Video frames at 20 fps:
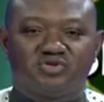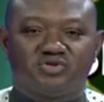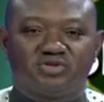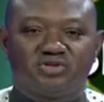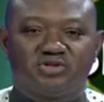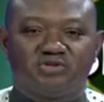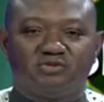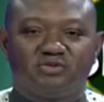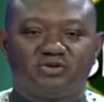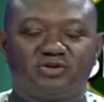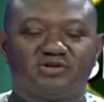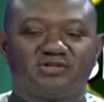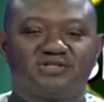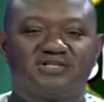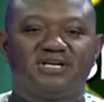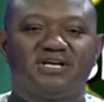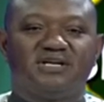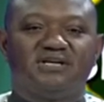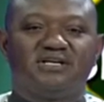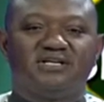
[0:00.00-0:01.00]
We will not
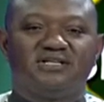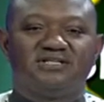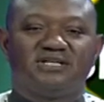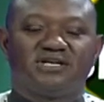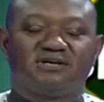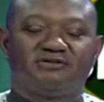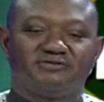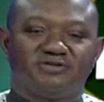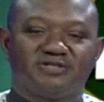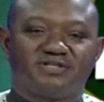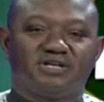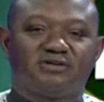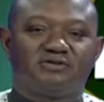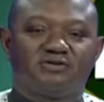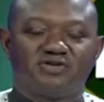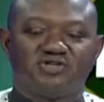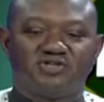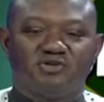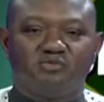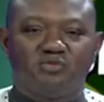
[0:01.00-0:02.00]
say he's a Christian or
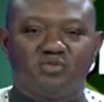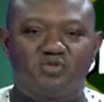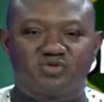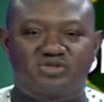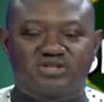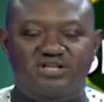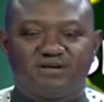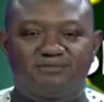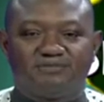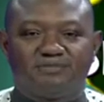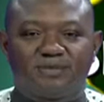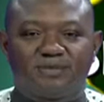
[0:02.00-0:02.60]
he's a Muslim.